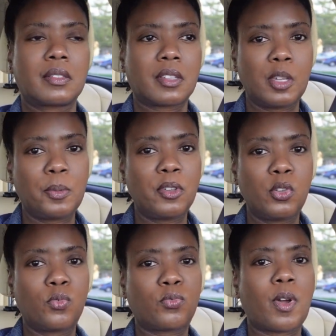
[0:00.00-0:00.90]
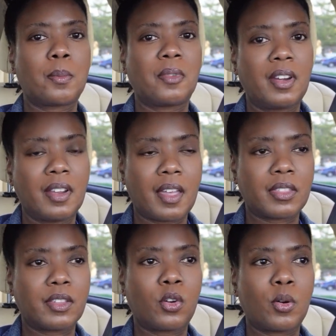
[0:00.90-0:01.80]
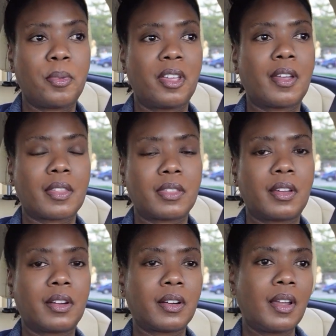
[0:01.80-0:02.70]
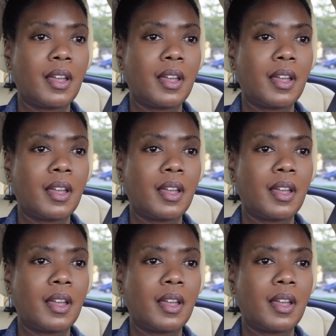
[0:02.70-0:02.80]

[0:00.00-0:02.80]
keeping you from getting out there or being out there